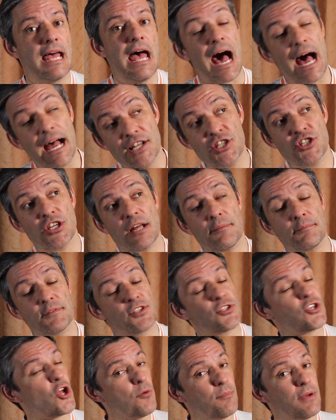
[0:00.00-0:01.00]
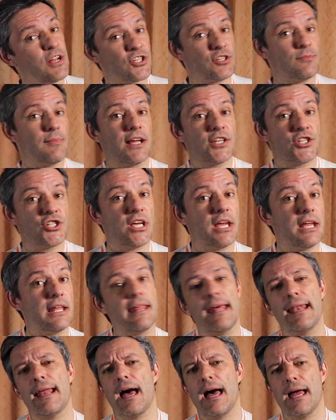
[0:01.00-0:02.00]
I jumped so much in my chair
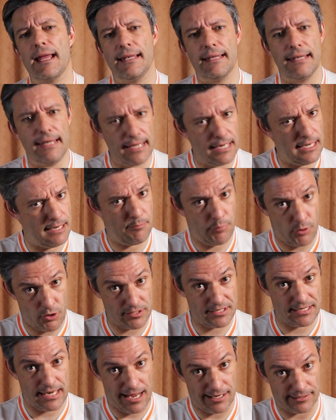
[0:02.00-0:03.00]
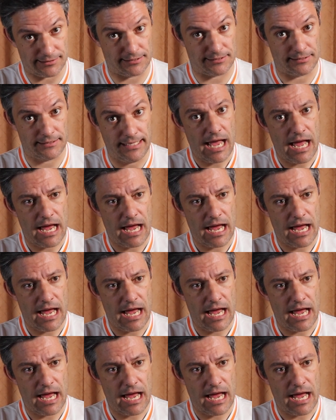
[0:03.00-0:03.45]
that I nearly passed out.